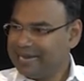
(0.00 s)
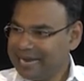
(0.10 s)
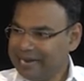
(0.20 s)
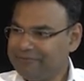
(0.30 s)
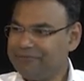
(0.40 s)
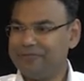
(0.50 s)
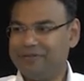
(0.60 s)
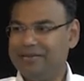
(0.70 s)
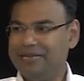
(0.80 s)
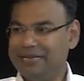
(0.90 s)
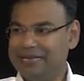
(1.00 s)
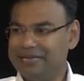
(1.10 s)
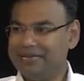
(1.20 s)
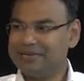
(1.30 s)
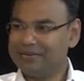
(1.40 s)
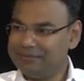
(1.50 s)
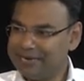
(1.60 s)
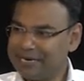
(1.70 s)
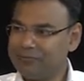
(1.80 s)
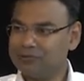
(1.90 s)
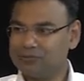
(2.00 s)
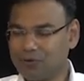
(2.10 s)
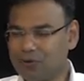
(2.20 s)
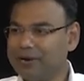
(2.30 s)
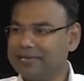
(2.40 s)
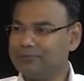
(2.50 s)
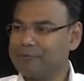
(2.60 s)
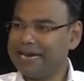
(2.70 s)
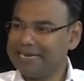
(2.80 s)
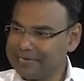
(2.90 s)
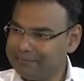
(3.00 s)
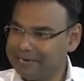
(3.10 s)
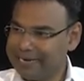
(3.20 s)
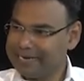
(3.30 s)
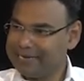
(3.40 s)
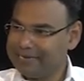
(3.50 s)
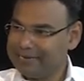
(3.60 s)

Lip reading: If the turmeric was grown as wild turmeric,